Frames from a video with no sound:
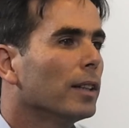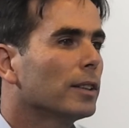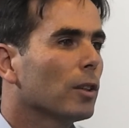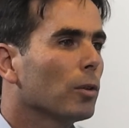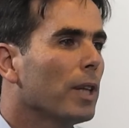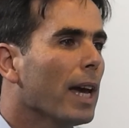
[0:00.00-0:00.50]

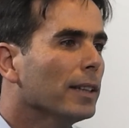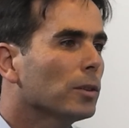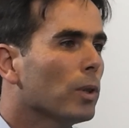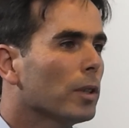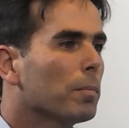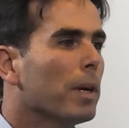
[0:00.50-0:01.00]
So
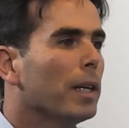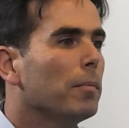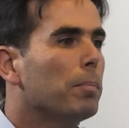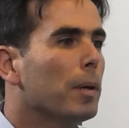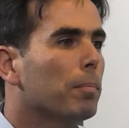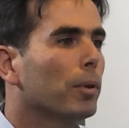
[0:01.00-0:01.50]
that's what many
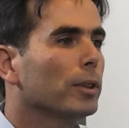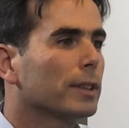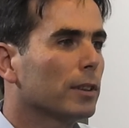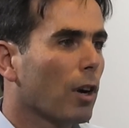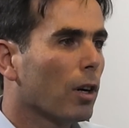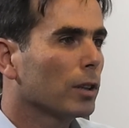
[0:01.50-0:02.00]
people
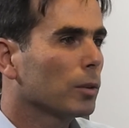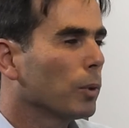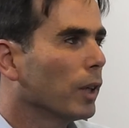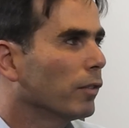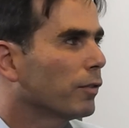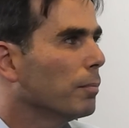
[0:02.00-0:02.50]
start
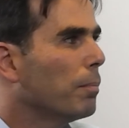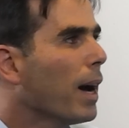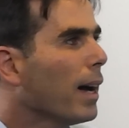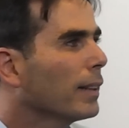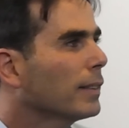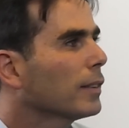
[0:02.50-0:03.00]
with,
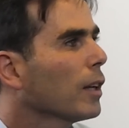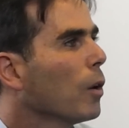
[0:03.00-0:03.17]
but